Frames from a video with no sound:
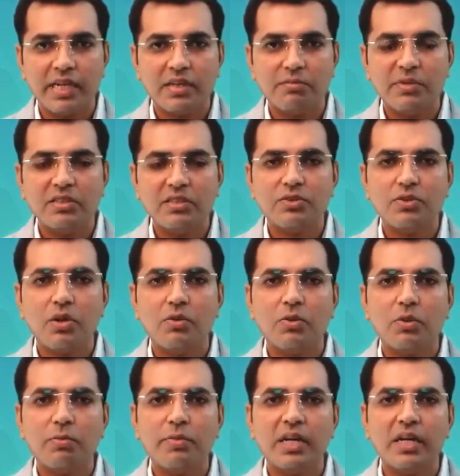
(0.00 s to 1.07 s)
means you have to
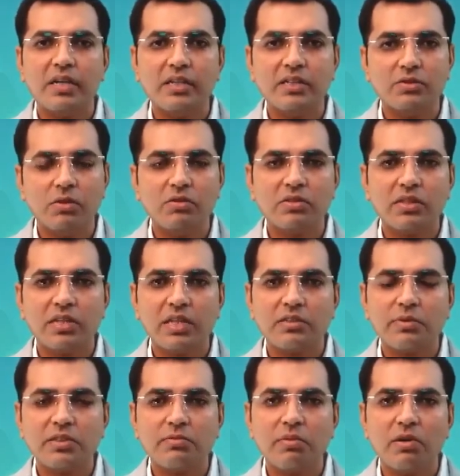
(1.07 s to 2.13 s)
pay a dissolution
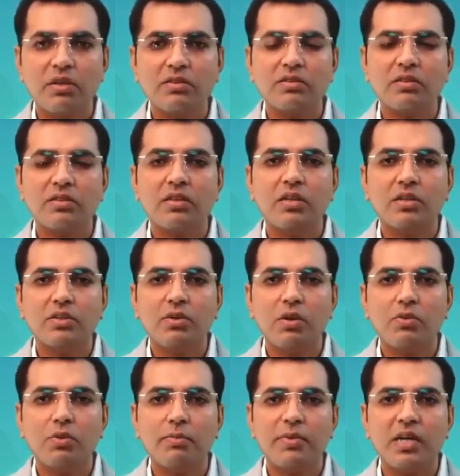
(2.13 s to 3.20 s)
expense first, you have
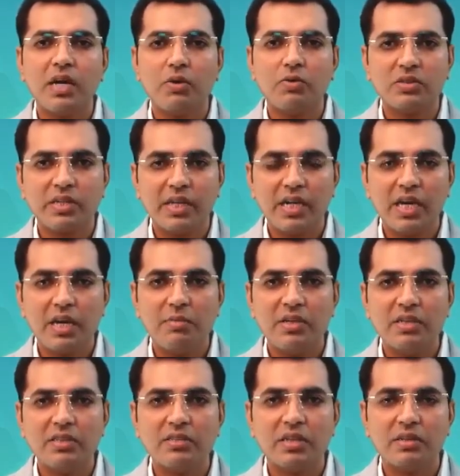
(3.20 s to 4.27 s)
to pay outside
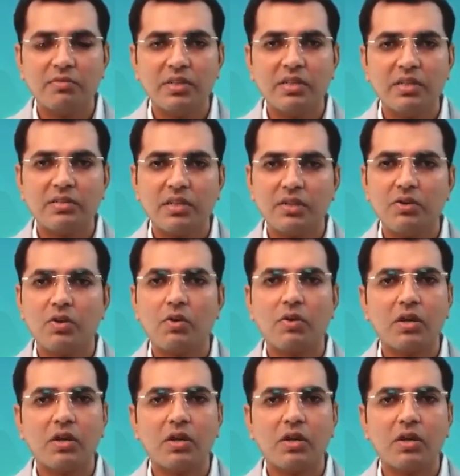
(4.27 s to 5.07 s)
liabilities, whether secured or